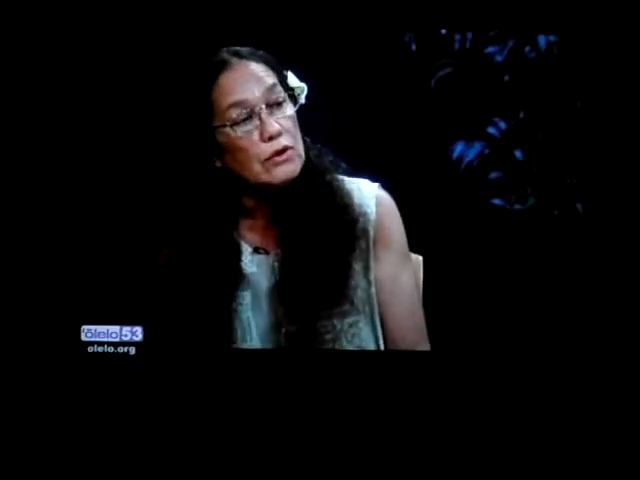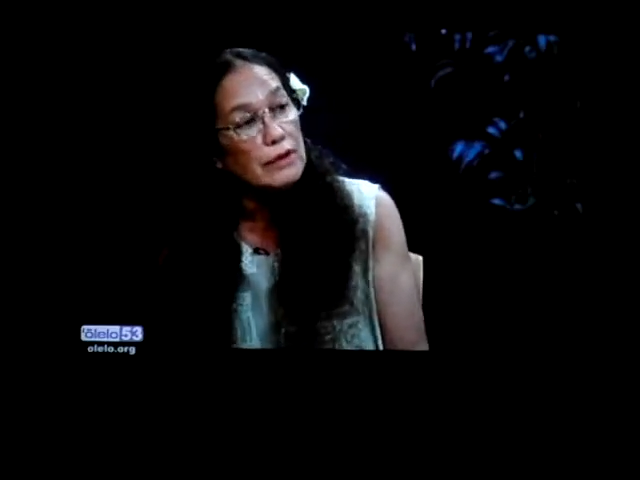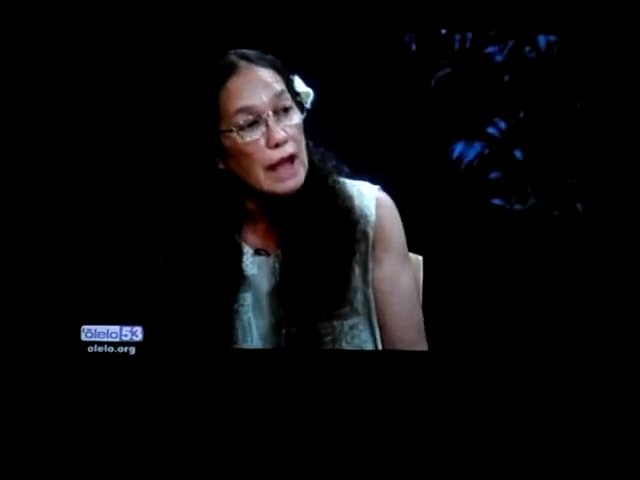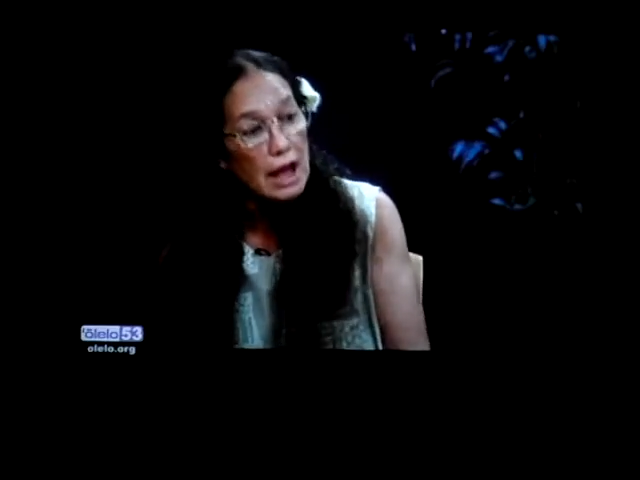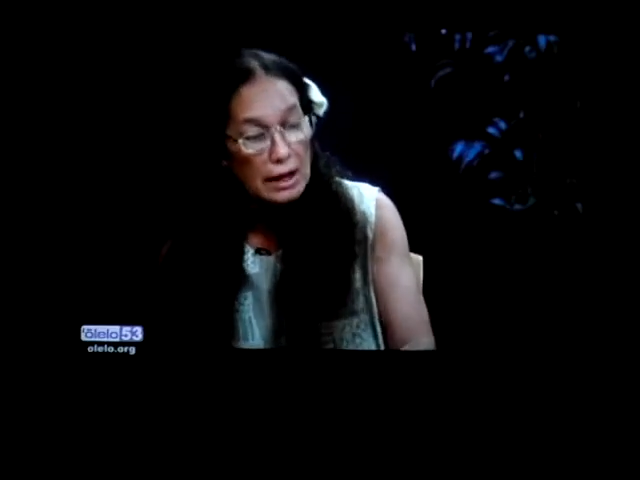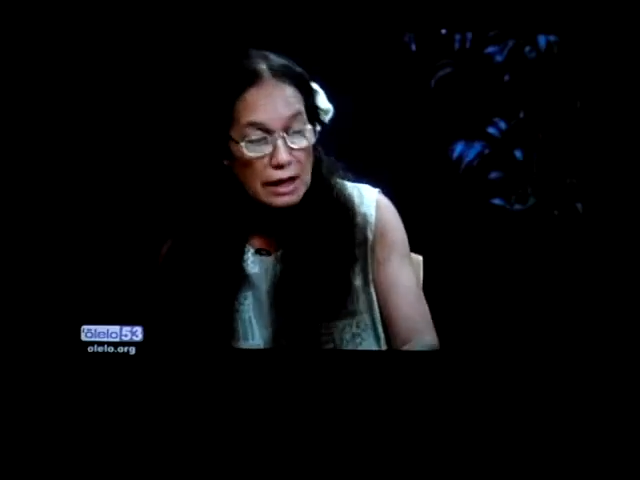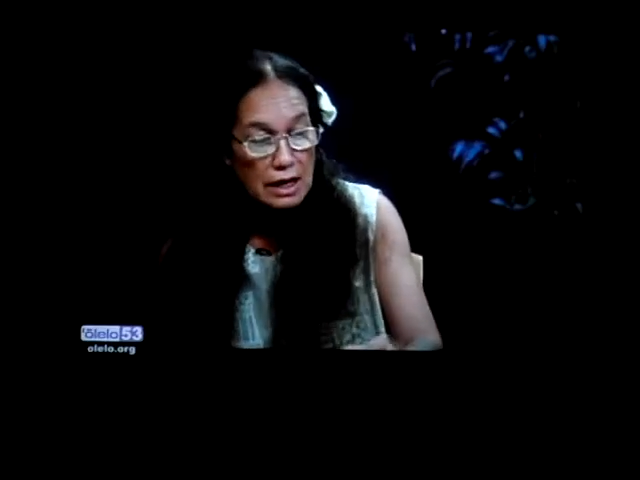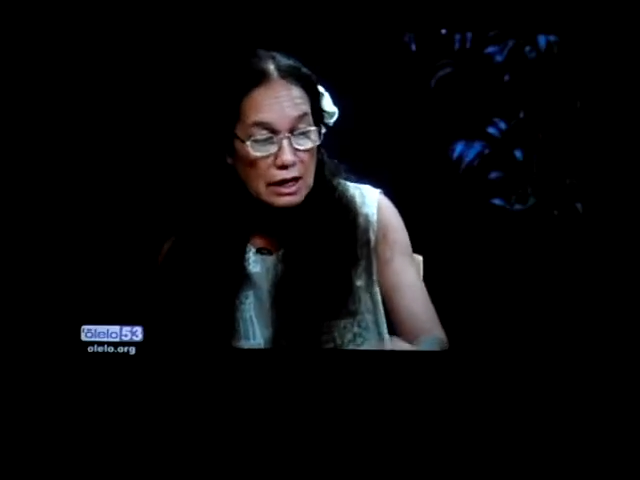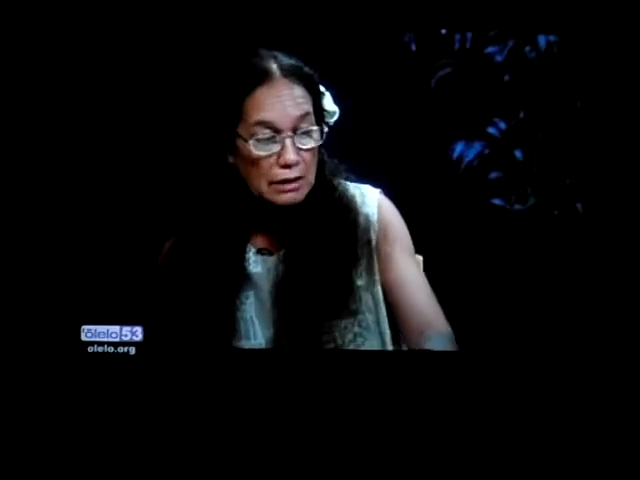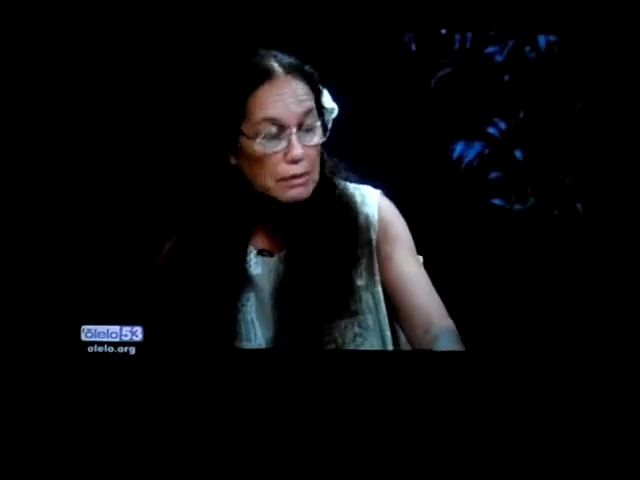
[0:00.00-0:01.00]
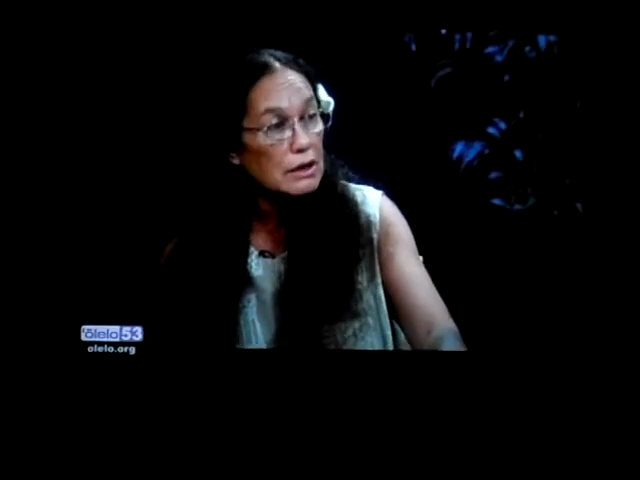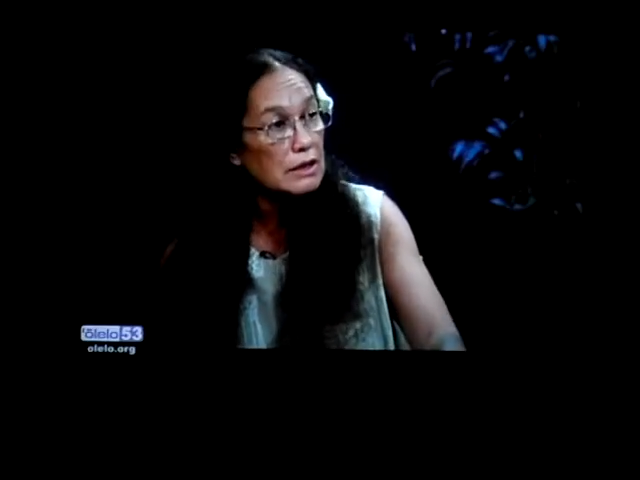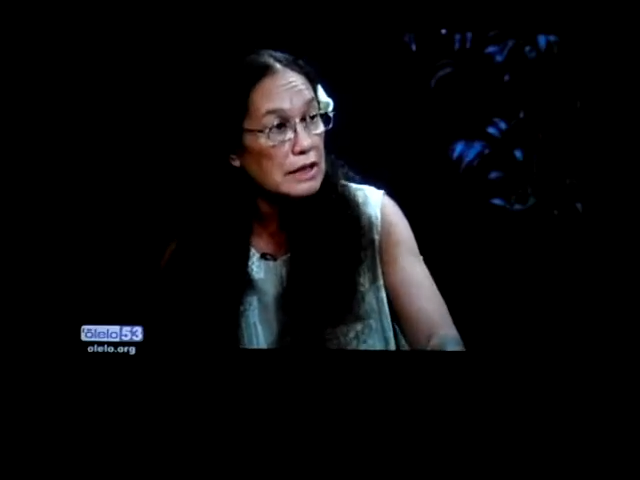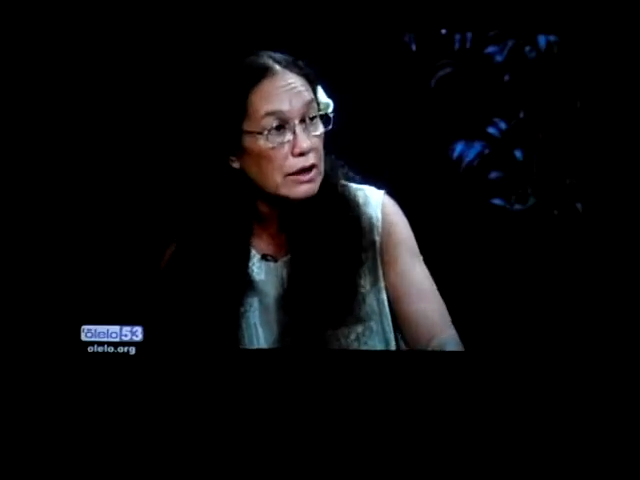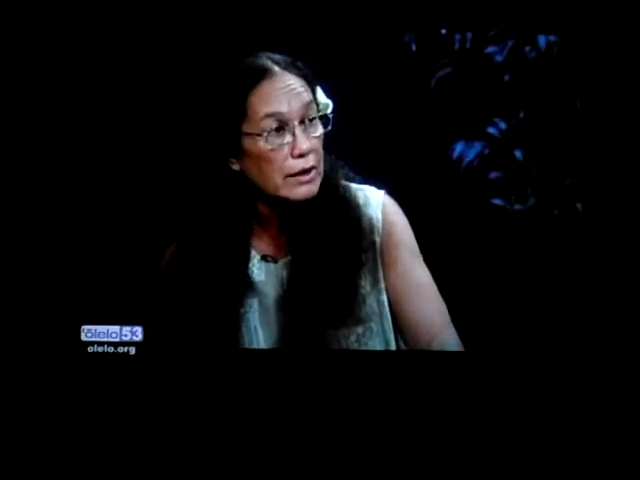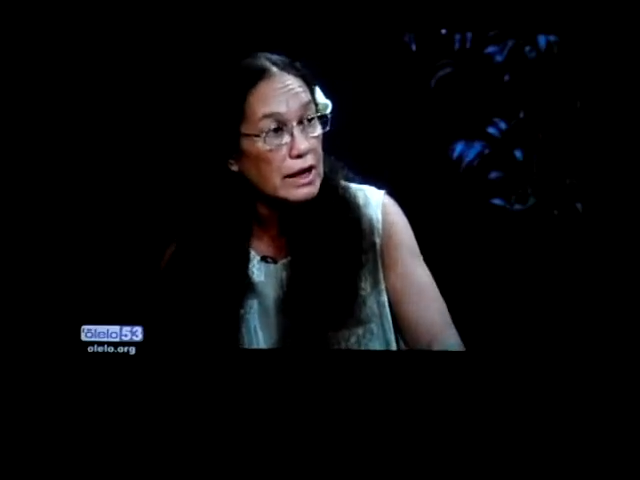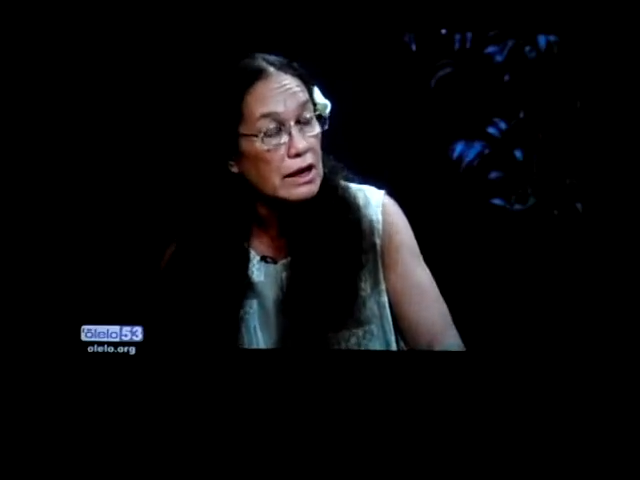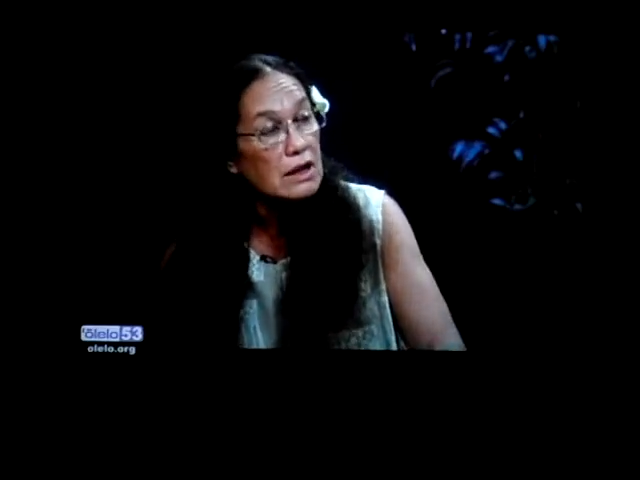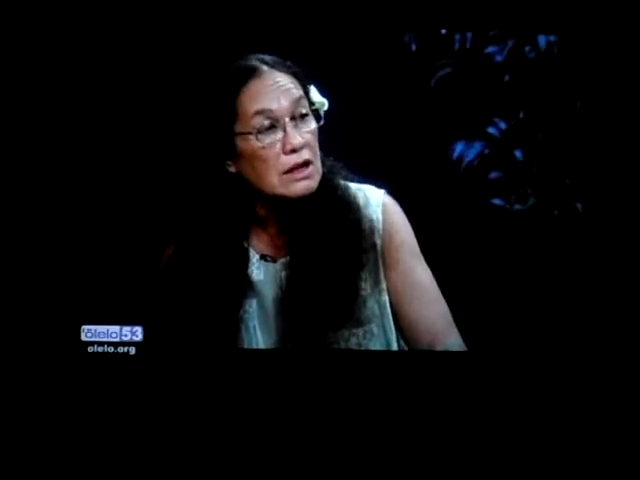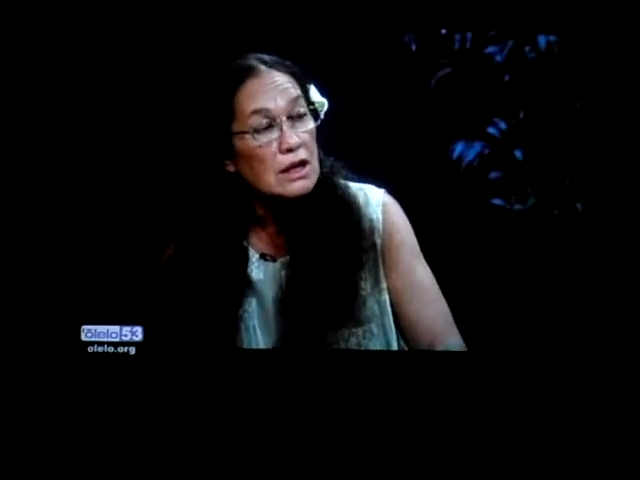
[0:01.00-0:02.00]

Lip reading: or not the military,